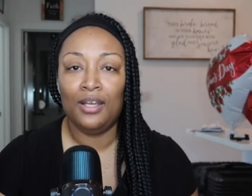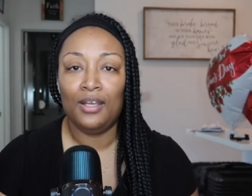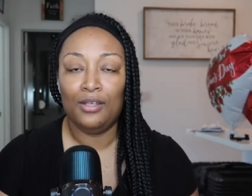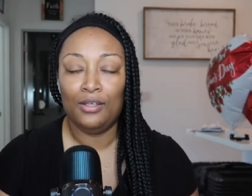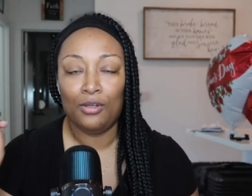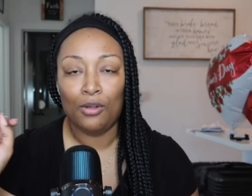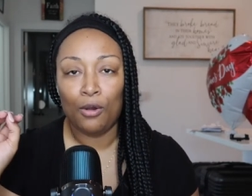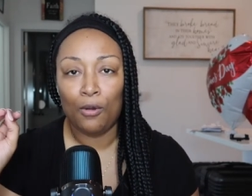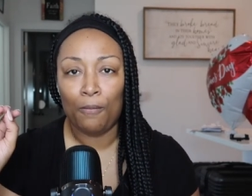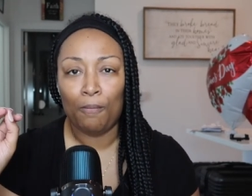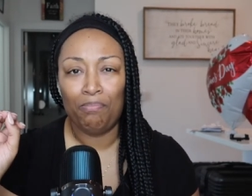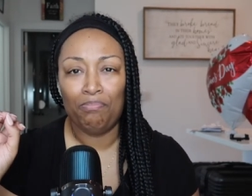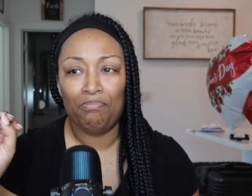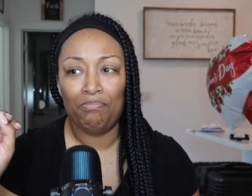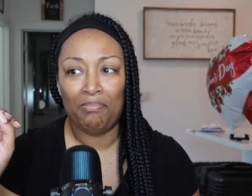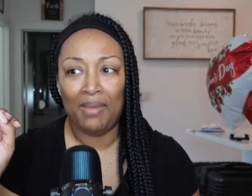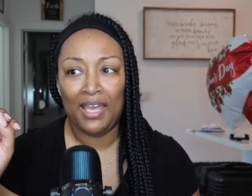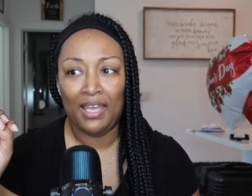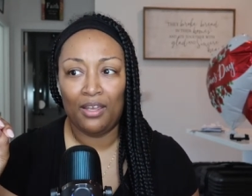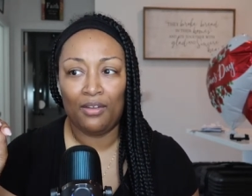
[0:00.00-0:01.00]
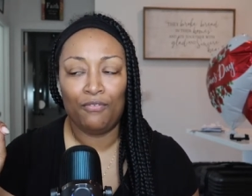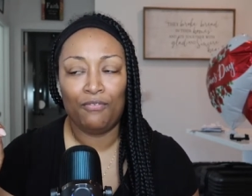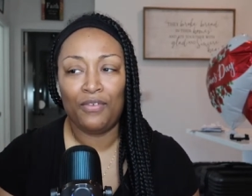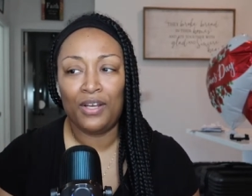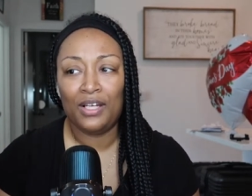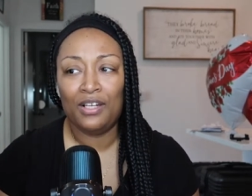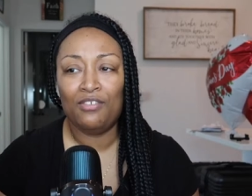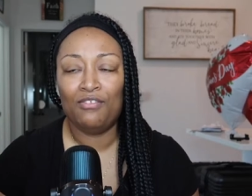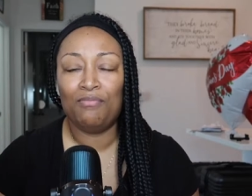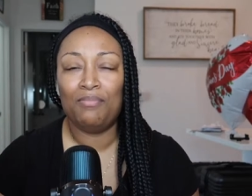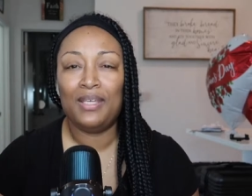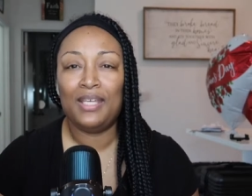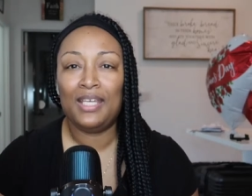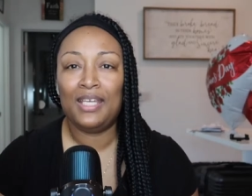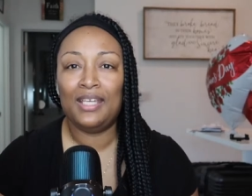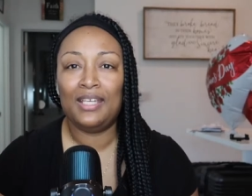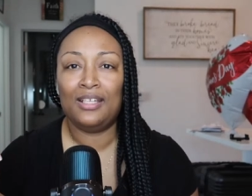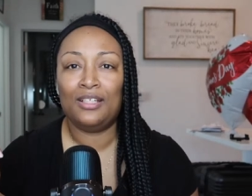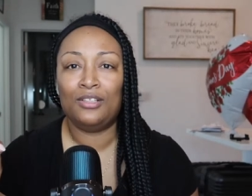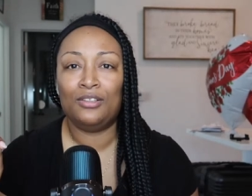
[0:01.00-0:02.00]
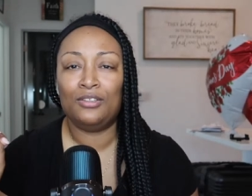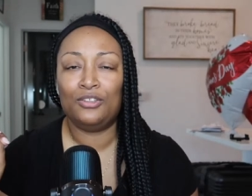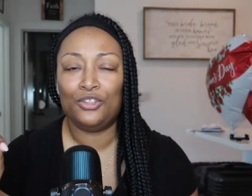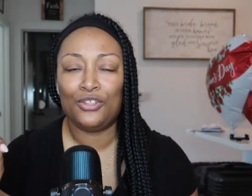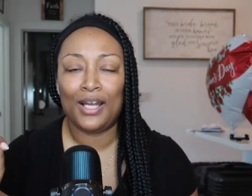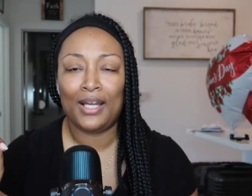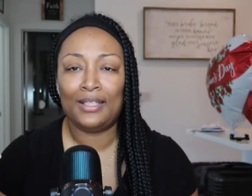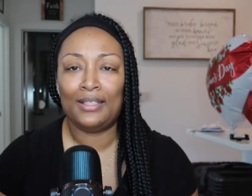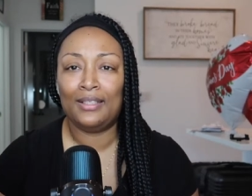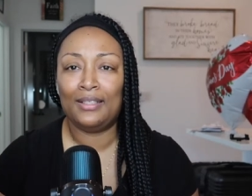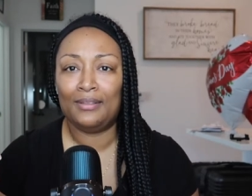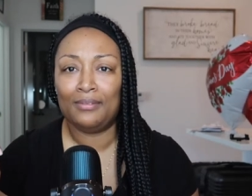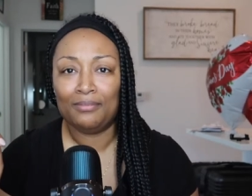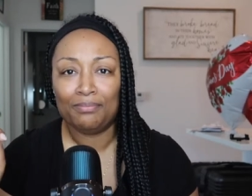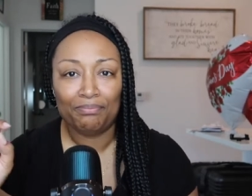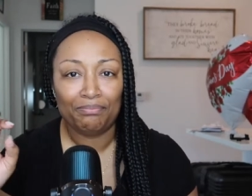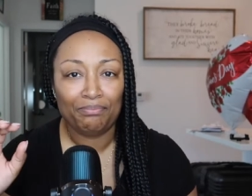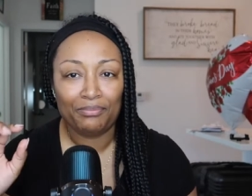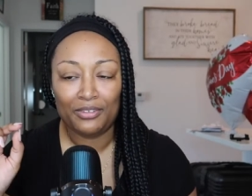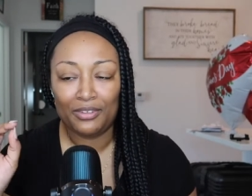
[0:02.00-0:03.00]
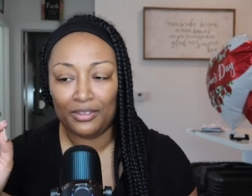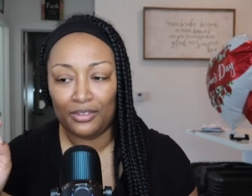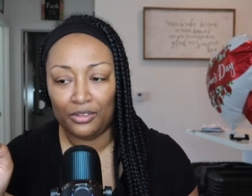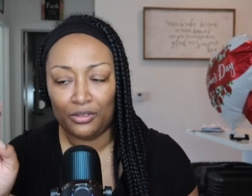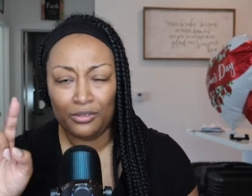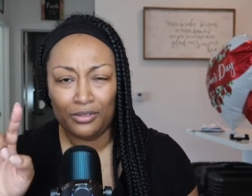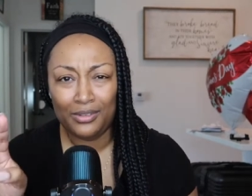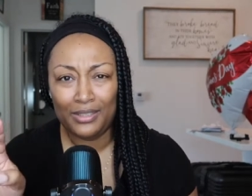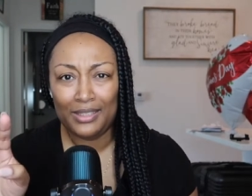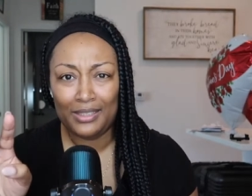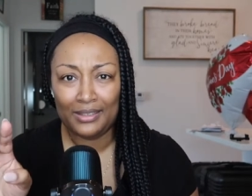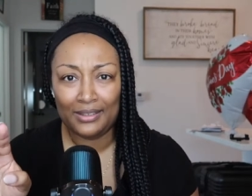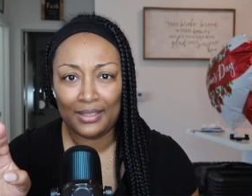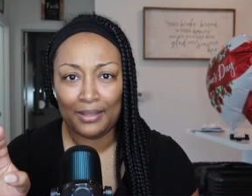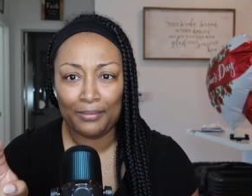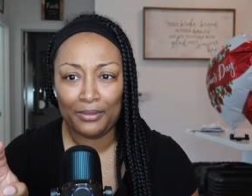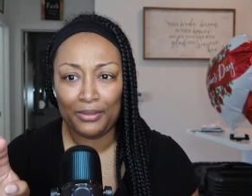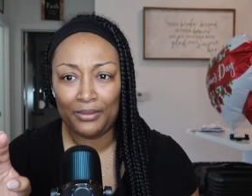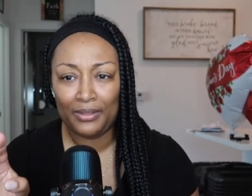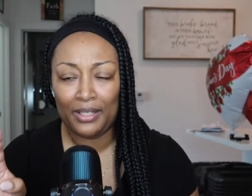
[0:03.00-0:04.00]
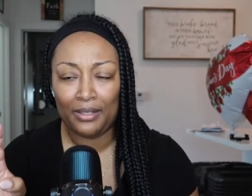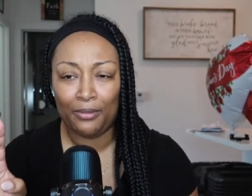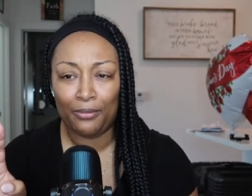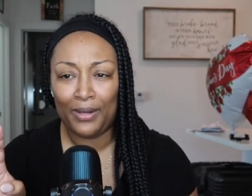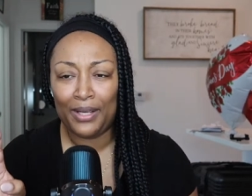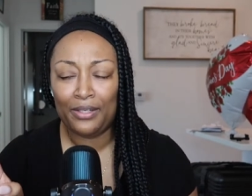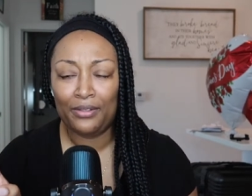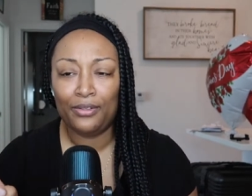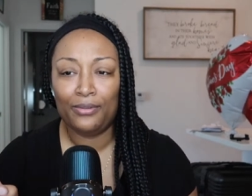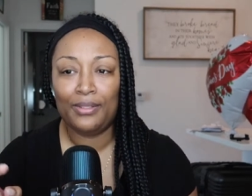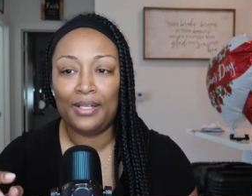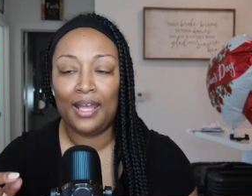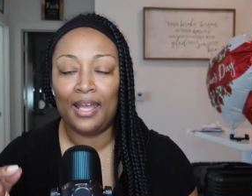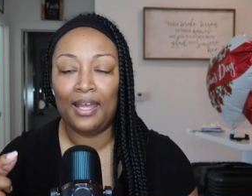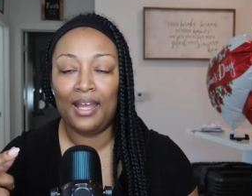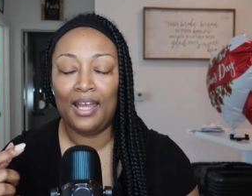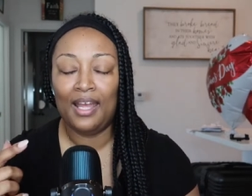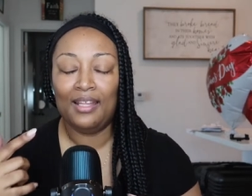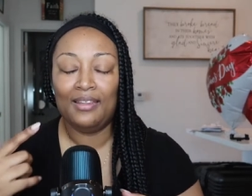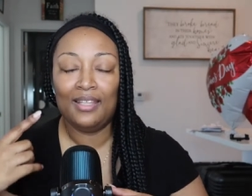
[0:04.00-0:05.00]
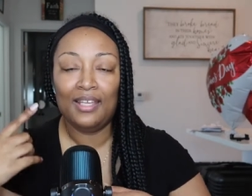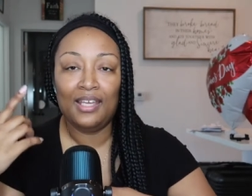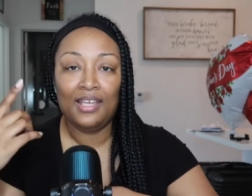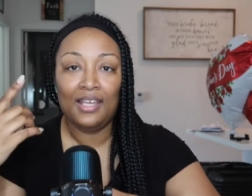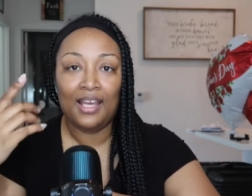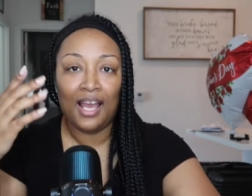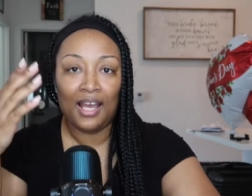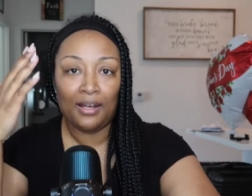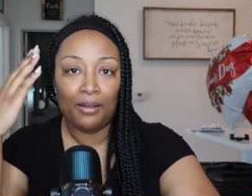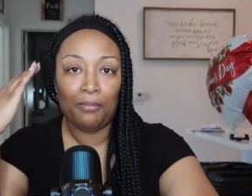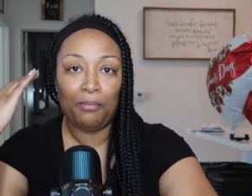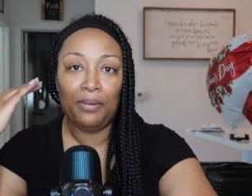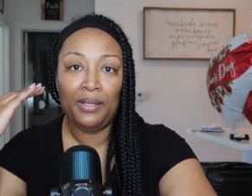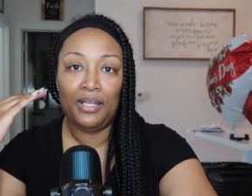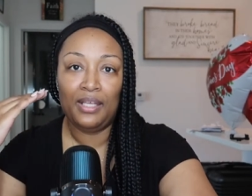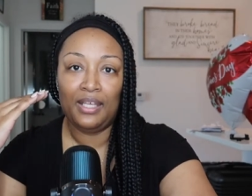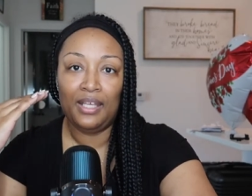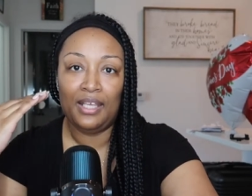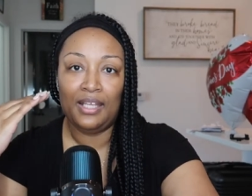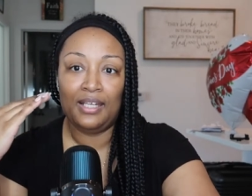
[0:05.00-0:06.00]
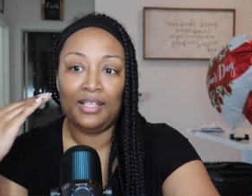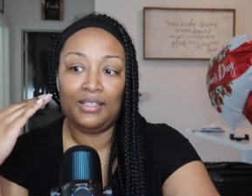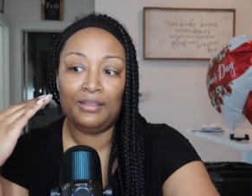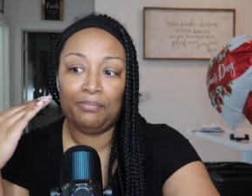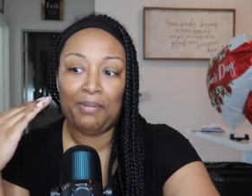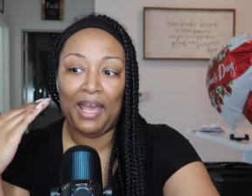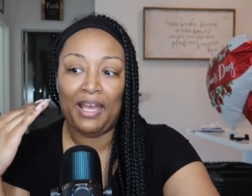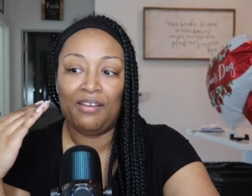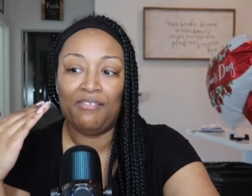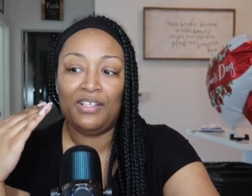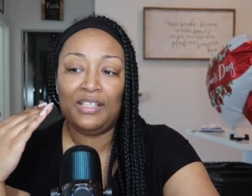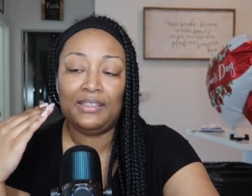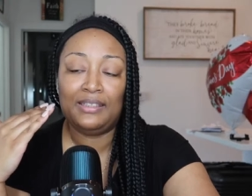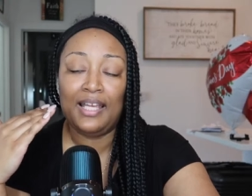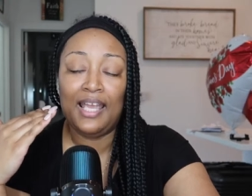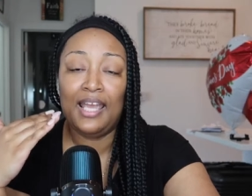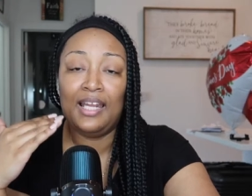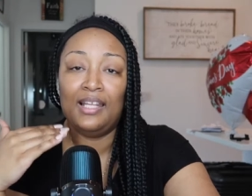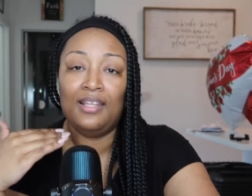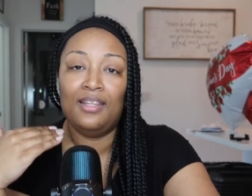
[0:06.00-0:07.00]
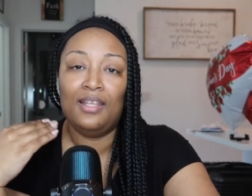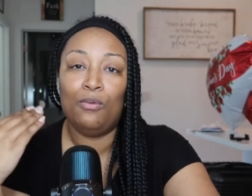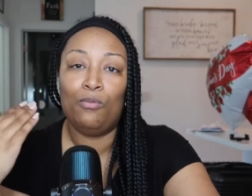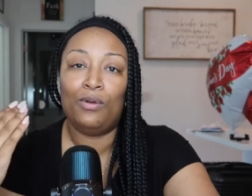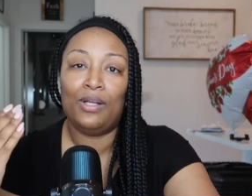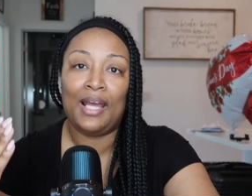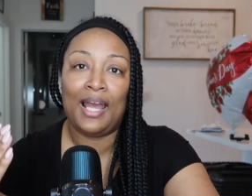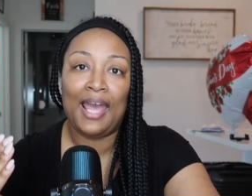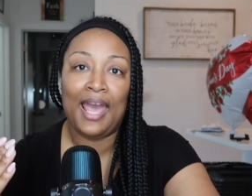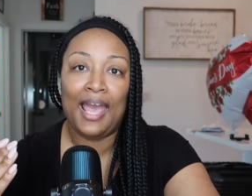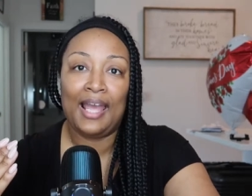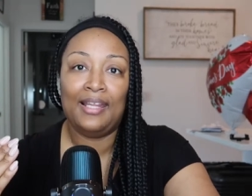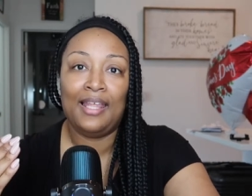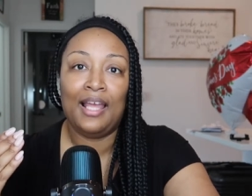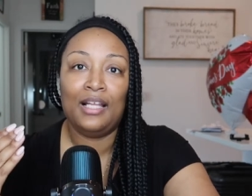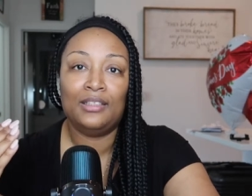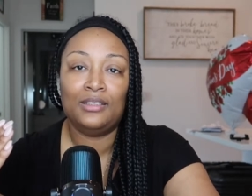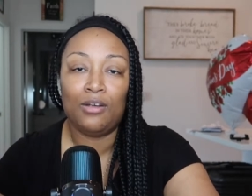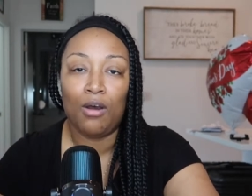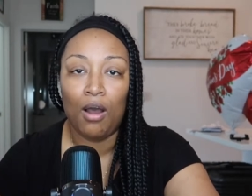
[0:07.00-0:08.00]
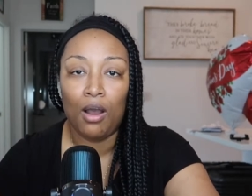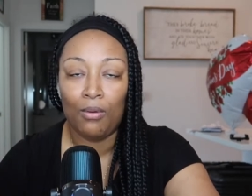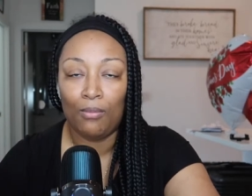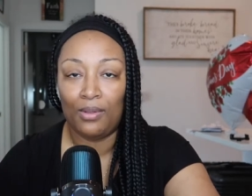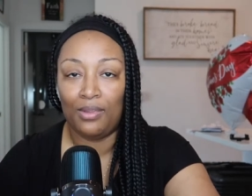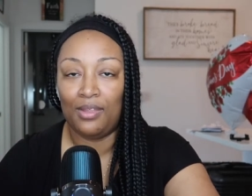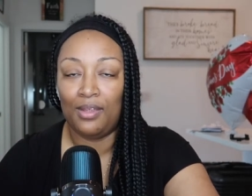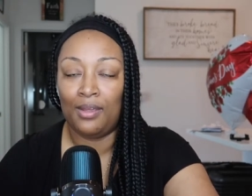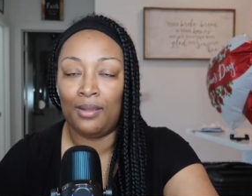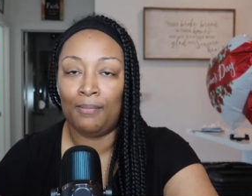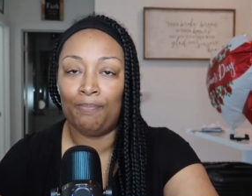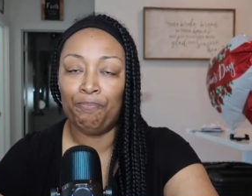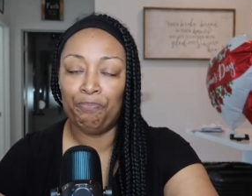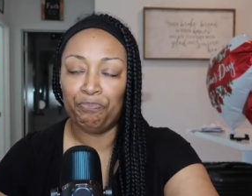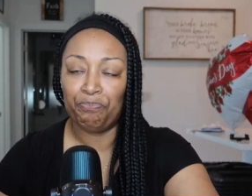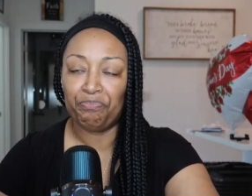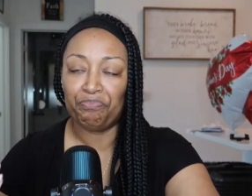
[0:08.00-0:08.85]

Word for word: you know, making fun of me and trying to you need to stop doing that or why are you doing that i think he kind of put it in the back of his head and then when i had that talk with him